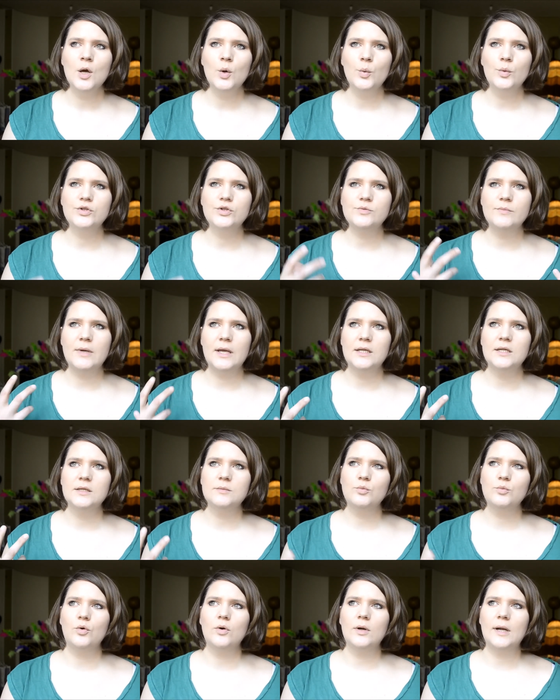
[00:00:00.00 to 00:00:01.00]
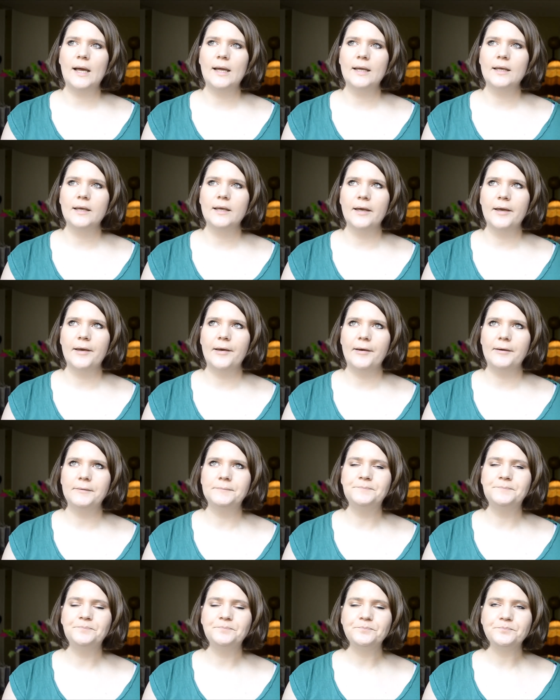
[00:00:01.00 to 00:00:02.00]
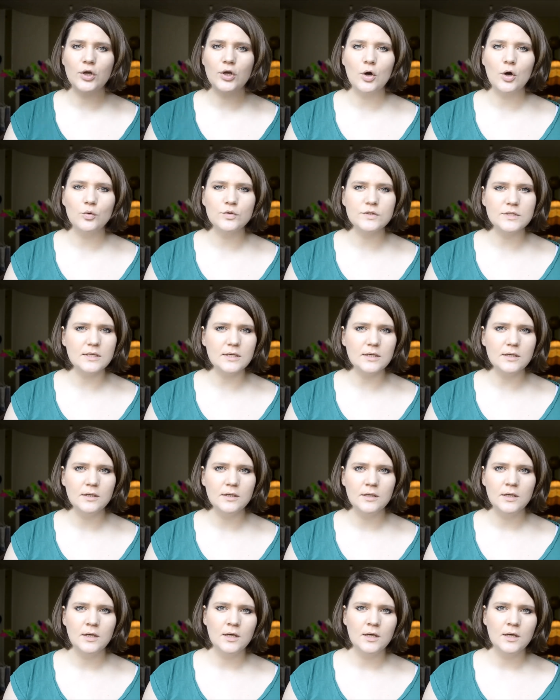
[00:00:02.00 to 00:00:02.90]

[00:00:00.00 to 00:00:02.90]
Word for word: which made it more like a cozy